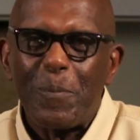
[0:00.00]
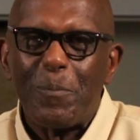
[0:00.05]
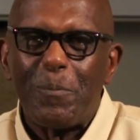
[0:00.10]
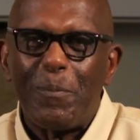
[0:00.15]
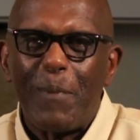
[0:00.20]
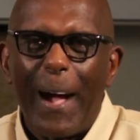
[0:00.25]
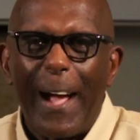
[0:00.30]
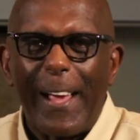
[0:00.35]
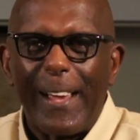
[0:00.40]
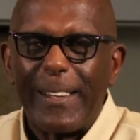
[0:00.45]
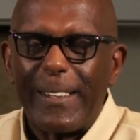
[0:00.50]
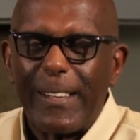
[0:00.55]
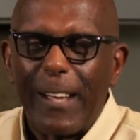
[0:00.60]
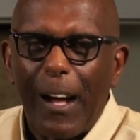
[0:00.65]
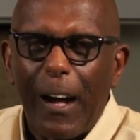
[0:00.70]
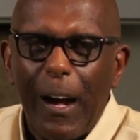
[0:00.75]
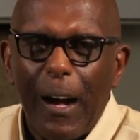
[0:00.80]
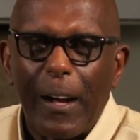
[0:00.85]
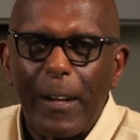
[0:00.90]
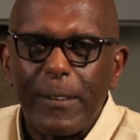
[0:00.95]
My
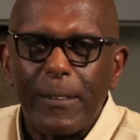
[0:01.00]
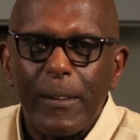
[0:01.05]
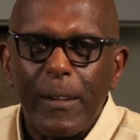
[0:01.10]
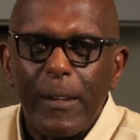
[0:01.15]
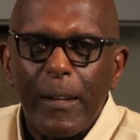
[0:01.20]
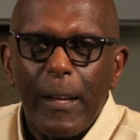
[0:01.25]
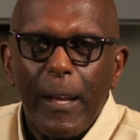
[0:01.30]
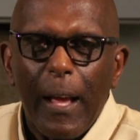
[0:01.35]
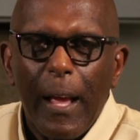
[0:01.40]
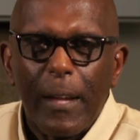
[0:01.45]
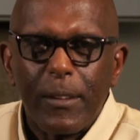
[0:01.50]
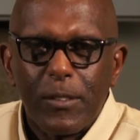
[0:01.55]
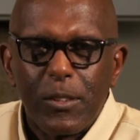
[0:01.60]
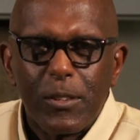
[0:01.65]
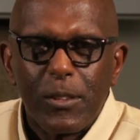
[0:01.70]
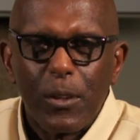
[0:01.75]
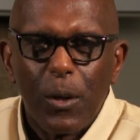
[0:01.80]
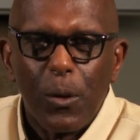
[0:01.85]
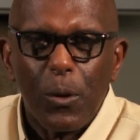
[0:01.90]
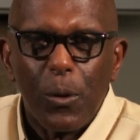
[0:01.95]
God. And
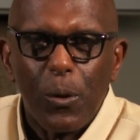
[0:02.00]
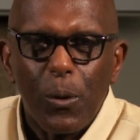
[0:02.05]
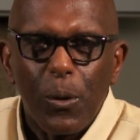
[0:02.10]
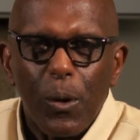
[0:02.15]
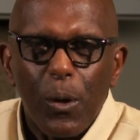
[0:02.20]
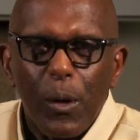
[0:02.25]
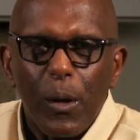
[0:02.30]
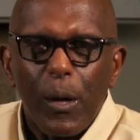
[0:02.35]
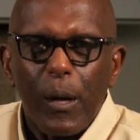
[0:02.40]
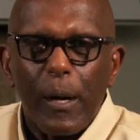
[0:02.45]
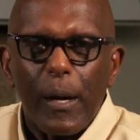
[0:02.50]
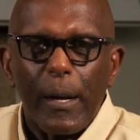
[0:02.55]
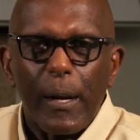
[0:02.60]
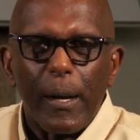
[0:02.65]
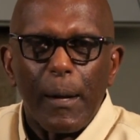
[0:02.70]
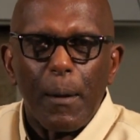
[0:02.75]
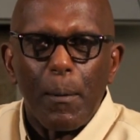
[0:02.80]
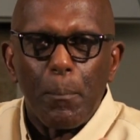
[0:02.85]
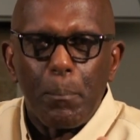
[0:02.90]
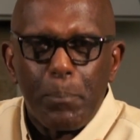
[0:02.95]
so
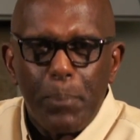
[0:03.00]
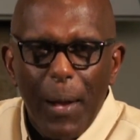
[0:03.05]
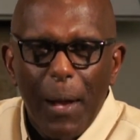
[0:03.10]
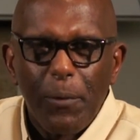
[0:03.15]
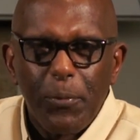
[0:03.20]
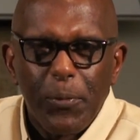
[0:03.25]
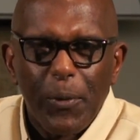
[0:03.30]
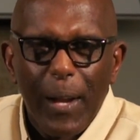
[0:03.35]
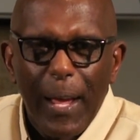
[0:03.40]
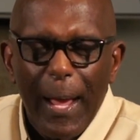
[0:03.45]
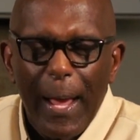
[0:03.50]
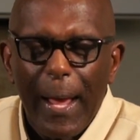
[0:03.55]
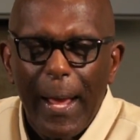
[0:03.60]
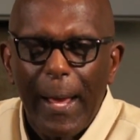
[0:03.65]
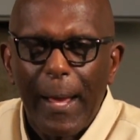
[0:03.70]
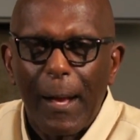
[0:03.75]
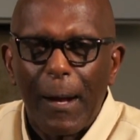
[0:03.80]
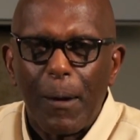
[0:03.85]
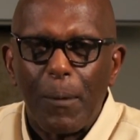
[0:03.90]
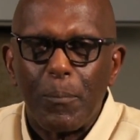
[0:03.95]

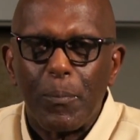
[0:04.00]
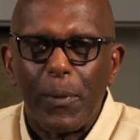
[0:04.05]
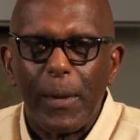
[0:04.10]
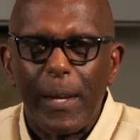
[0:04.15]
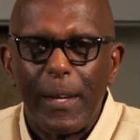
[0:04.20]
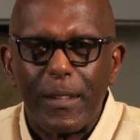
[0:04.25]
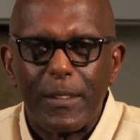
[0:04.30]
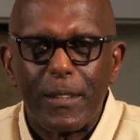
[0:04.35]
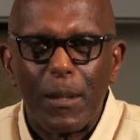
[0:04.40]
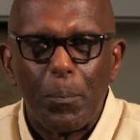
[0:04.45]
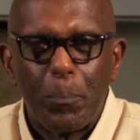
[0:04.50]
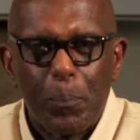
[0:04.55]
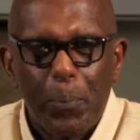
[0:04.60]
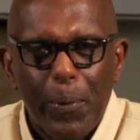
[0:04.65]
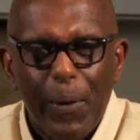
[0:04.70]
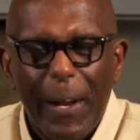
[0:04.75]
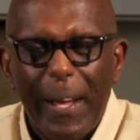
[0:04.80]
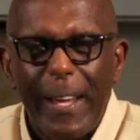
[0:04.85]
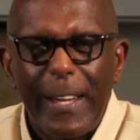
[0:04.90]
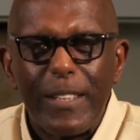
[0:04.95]
Bethlehem is a
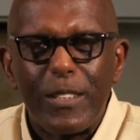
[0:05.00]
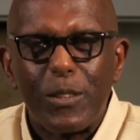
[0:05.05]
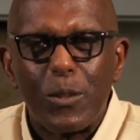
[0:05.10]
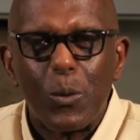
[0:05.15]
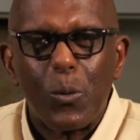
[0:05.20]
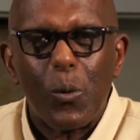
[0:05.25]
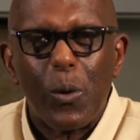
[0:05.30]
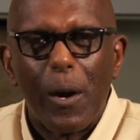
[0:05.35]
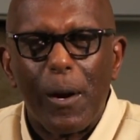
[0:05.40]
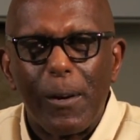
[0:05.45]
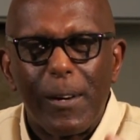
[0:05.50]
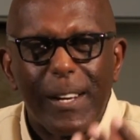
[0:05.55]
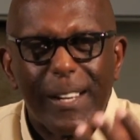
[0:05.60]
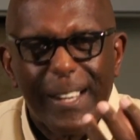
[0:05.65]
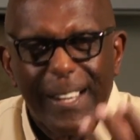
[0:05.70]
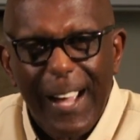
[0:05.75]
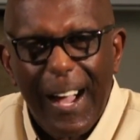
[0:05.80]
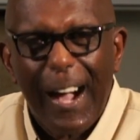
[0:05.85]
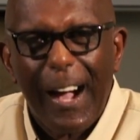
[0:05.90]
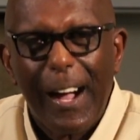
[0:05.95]
place where
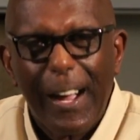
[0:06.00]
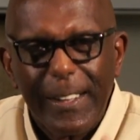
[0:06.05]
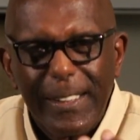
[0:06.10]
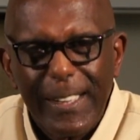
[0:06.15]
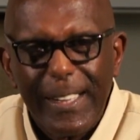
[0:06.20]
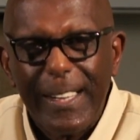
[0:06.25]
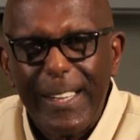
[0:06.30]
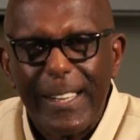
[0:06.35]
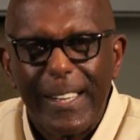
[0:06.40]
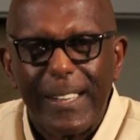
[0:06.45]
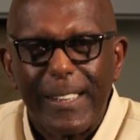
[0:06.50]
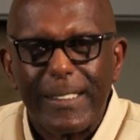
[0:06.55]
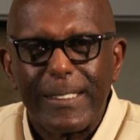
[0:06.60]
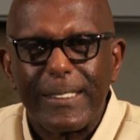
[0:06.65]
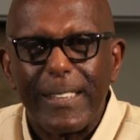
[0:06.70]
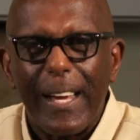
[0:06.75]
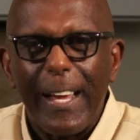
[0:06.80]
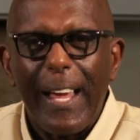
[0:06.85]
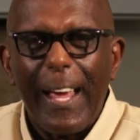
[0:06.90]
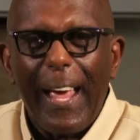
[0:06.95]
God
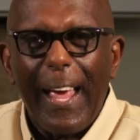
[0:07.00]
is.